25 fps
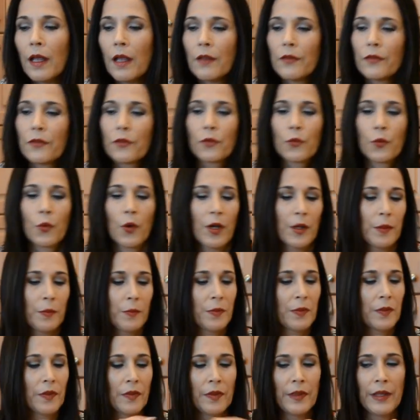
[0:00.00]

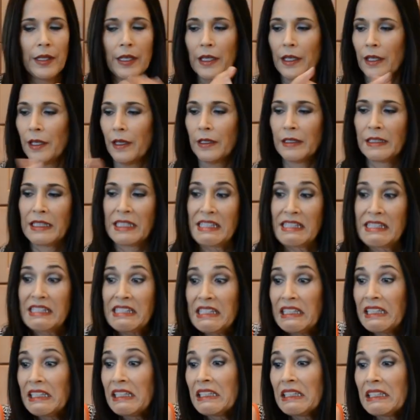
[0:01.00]
Scrape the
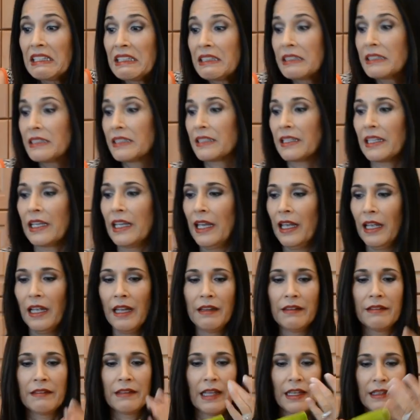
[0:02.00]
seeds
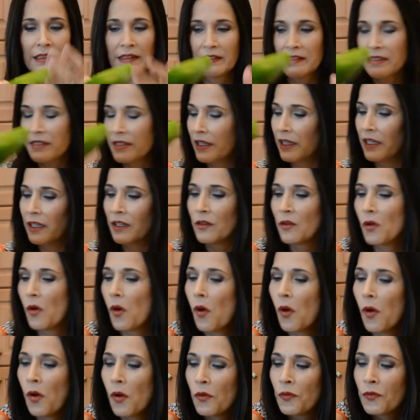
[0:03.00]
and take the skin
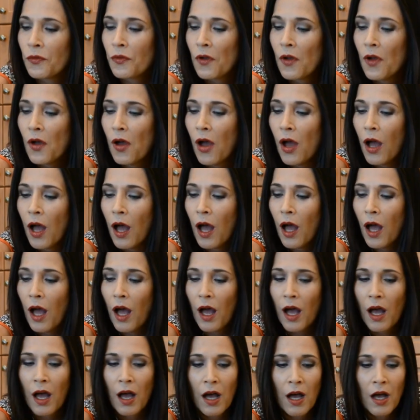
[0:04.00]
off.
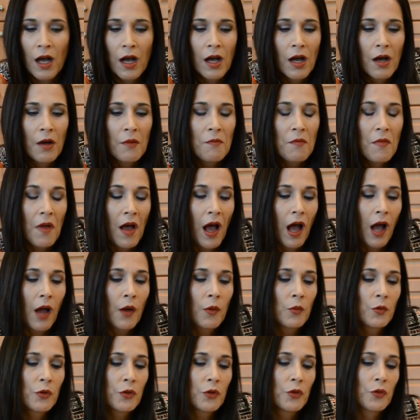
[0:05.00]

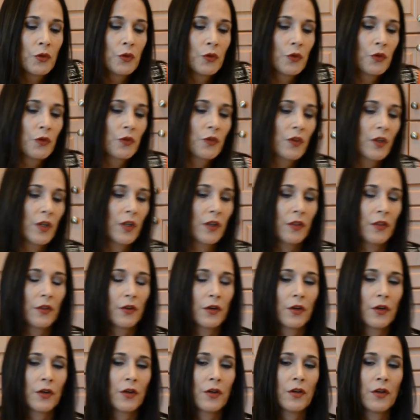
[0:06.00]
I will use
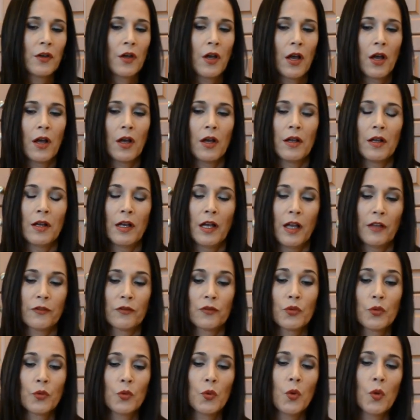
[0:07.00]
either a
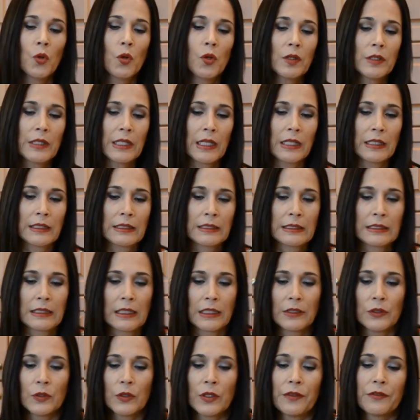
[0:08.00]
tool that
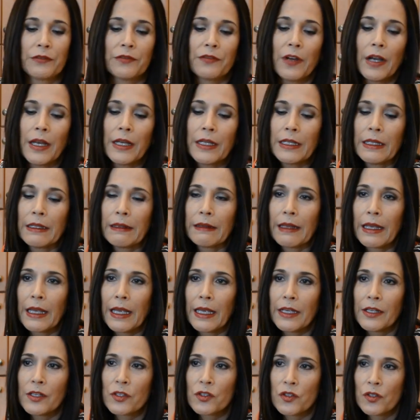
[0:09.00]
you can find in the
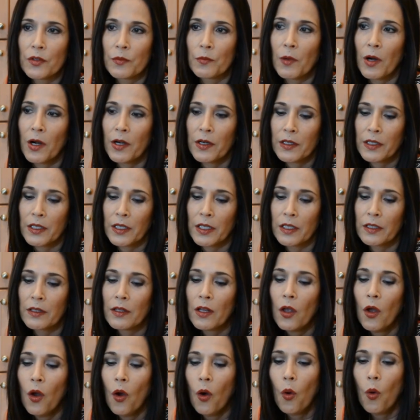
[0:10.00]
Asian market,
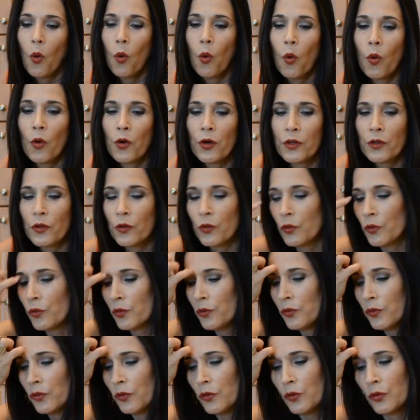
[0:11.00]
or
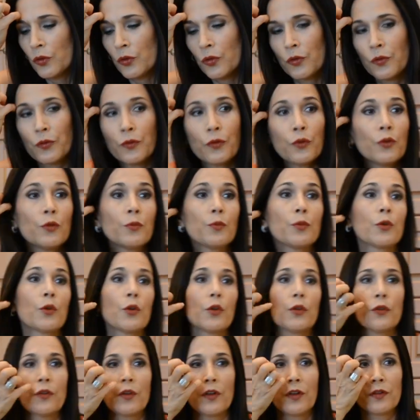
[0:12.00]
use your food
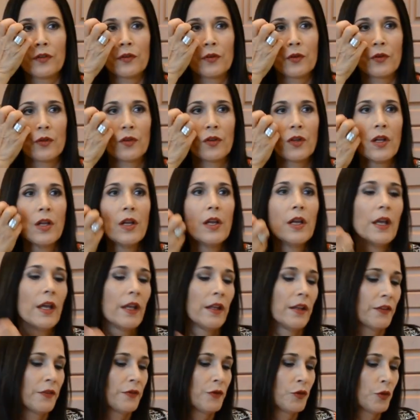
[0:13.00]
processor.
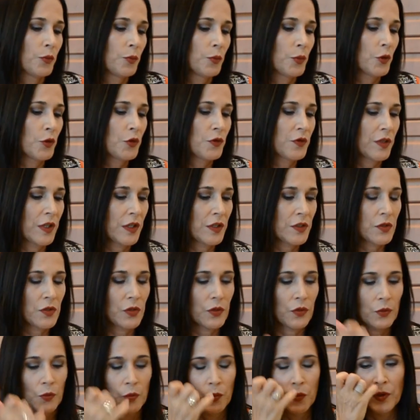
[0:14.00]
In the food
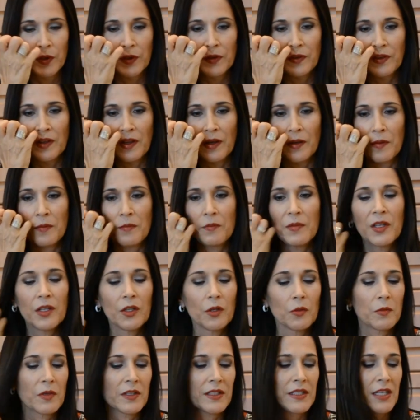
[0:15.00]
processor with the
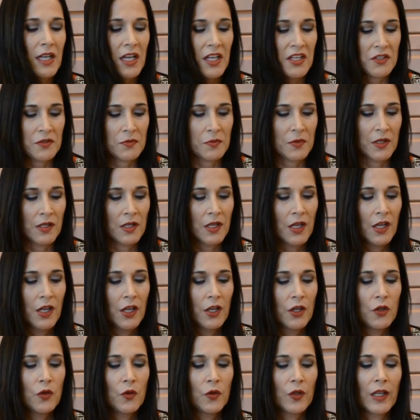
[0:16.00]
medium attachment,
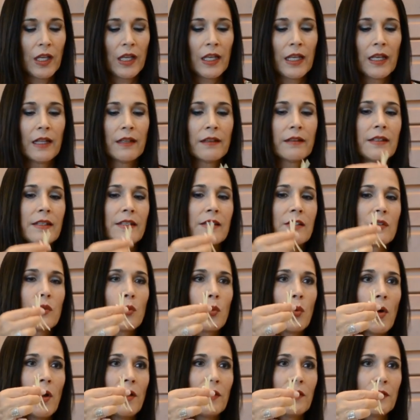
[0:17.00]
you can get this
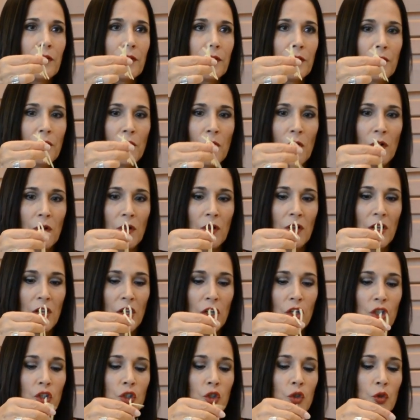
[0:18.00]
wonderful
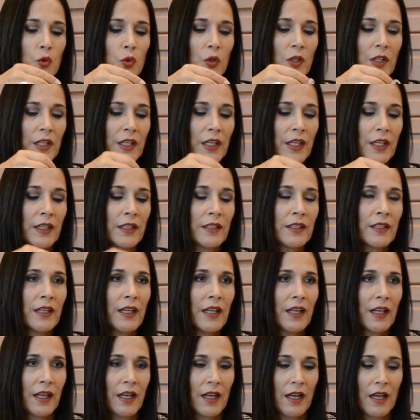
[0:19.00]
julienne
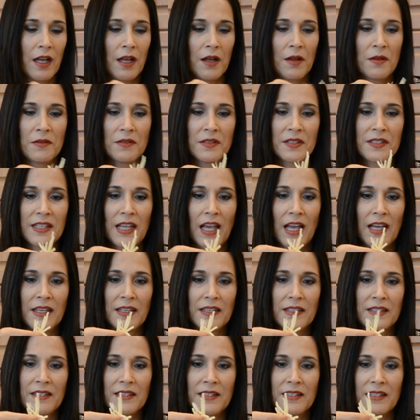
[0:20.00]

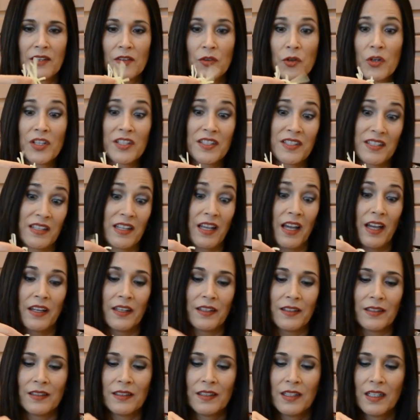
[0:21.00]
size or
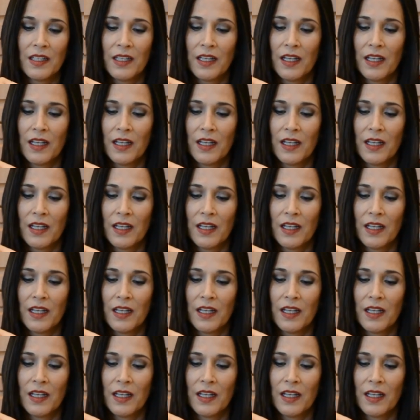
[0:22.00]
style